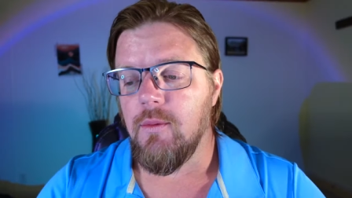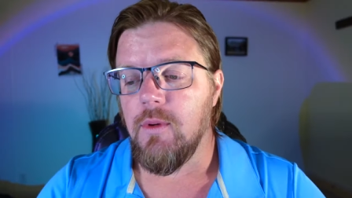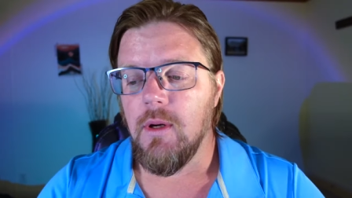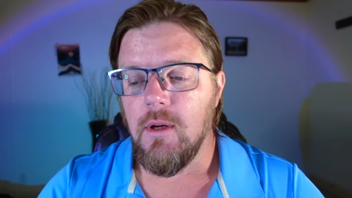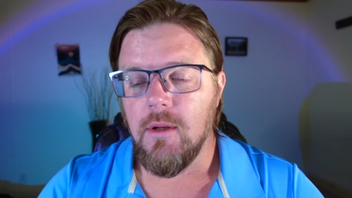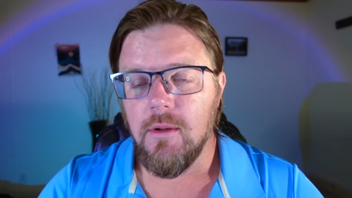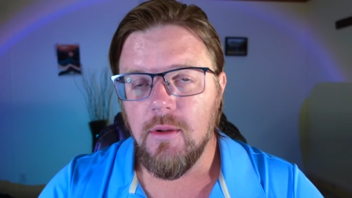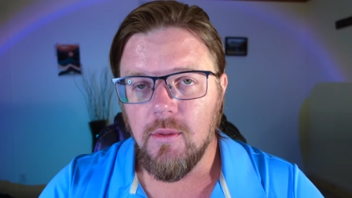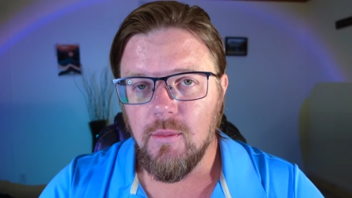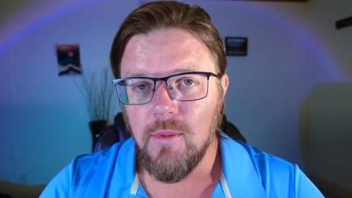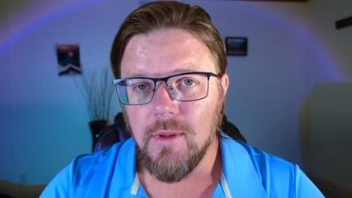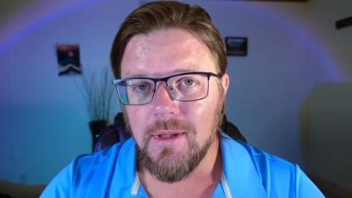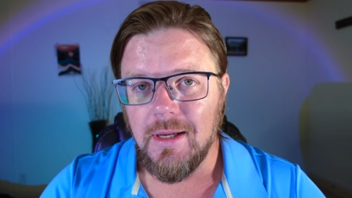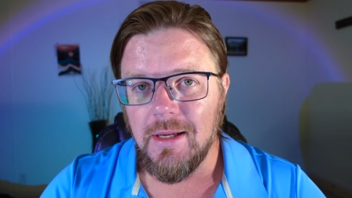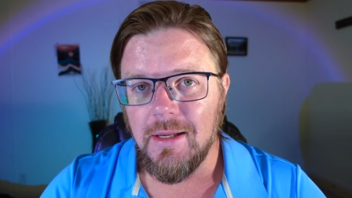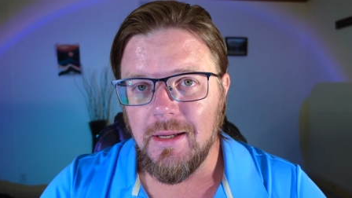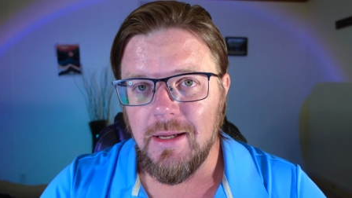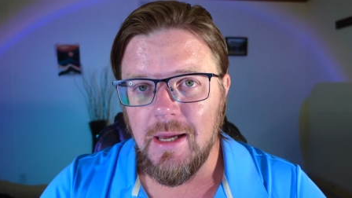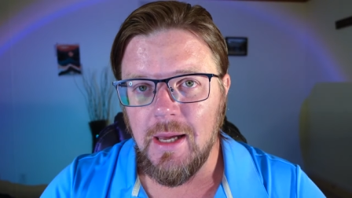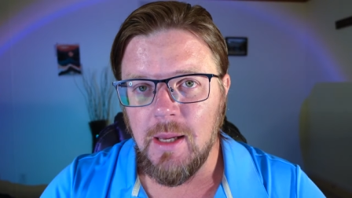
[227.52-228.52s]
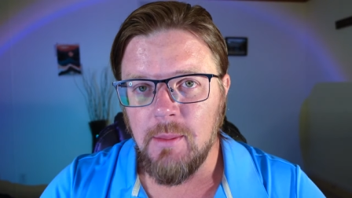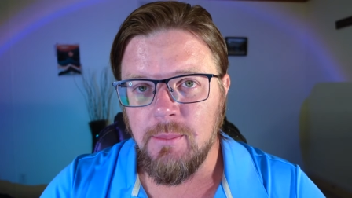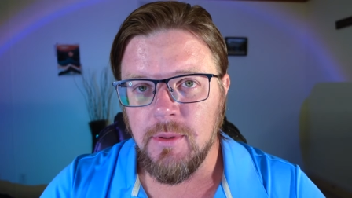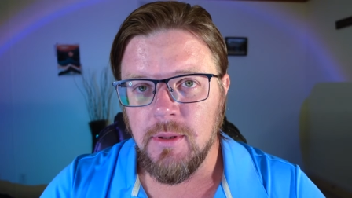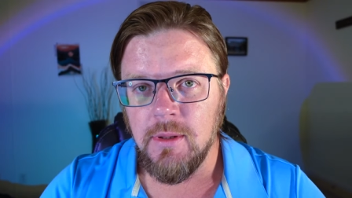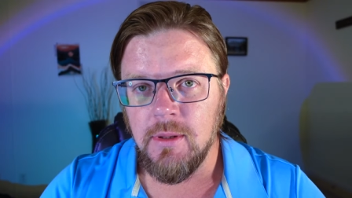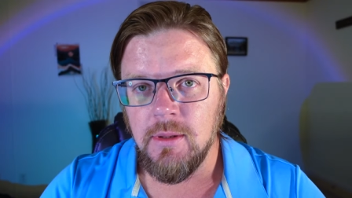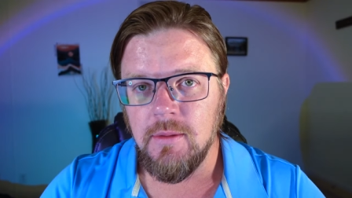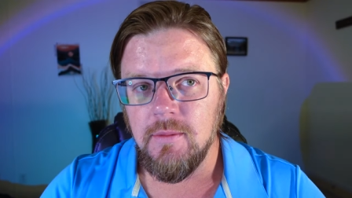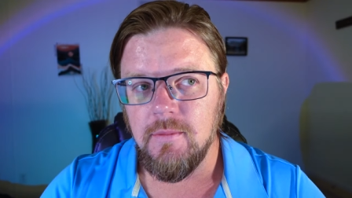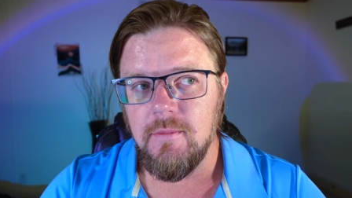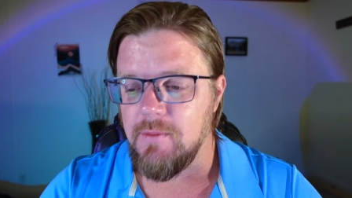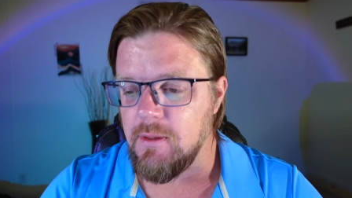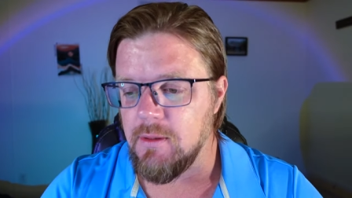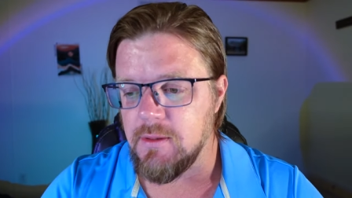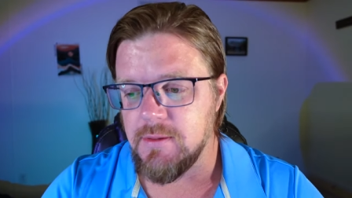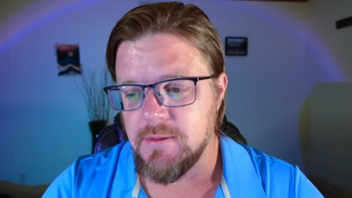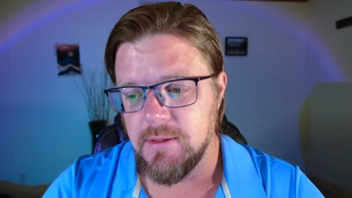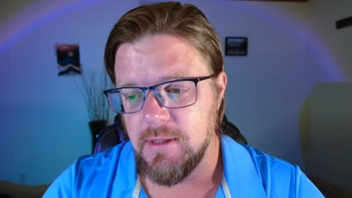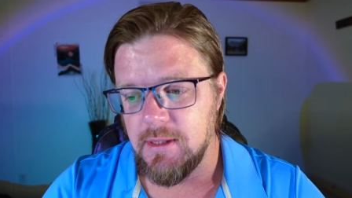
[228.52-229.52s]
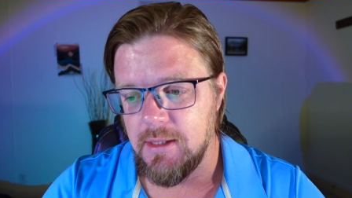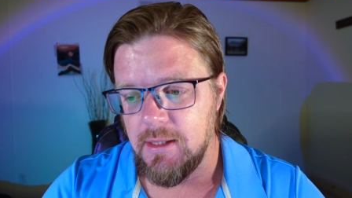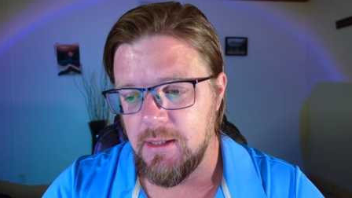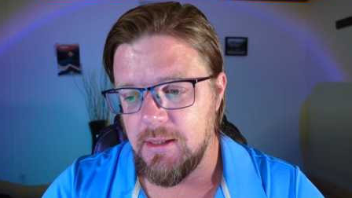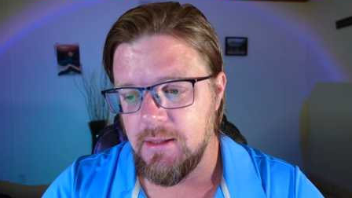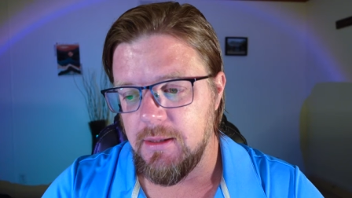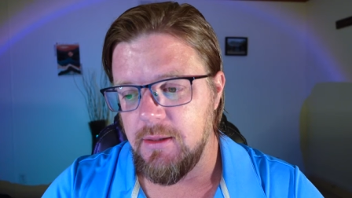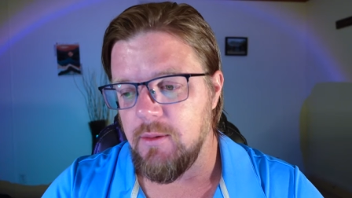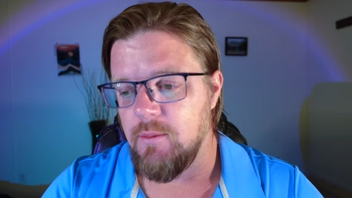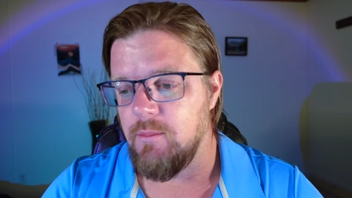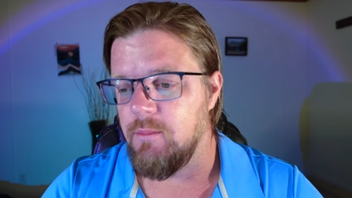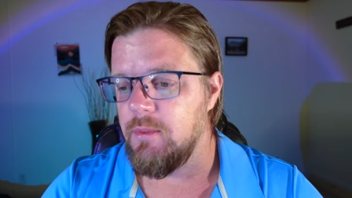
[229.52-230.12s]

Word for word: We all know what kind of happened, very sad,